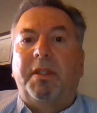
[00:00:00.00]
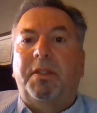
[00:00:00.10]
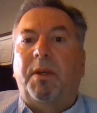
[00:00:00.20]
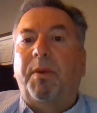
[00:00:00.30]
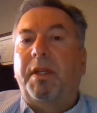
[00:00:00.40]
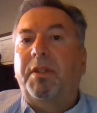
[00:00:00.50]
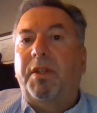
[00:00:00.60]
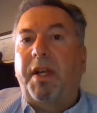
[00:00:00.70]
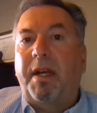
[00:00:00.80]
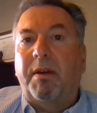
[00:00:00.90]
so we could
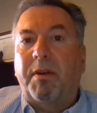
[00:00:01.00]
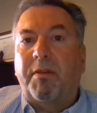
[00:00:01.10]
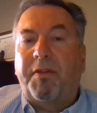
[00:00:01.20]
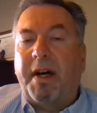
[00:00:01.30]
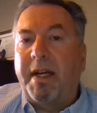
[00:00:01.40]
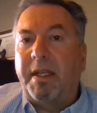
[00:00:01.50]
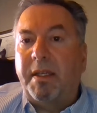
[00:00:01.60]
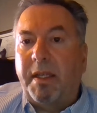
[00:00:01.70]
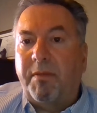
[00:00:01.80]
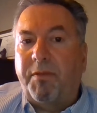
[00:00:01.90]
share and
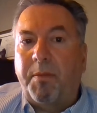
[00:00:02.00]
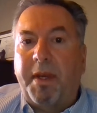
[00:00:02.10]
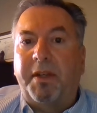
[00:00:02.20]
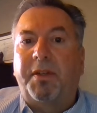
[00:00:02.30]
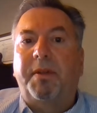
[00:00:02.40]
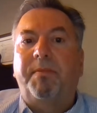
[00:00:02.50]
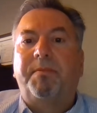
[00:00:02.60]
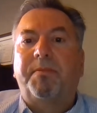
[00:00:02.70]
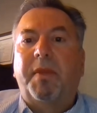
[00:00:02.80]
find information,